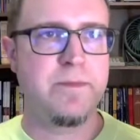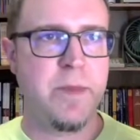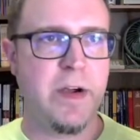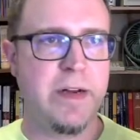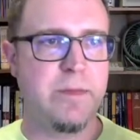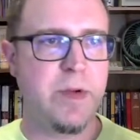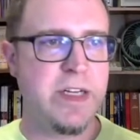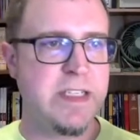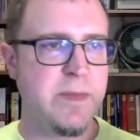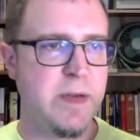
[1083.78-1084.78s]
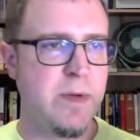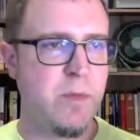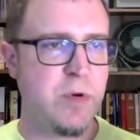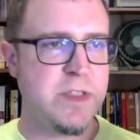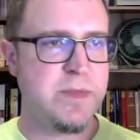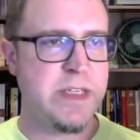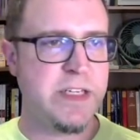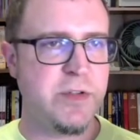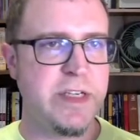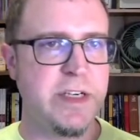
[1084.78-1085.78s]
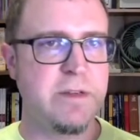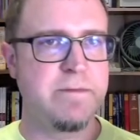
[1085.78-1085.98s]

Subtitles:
All right, we're gonna get something a bit more substantial here.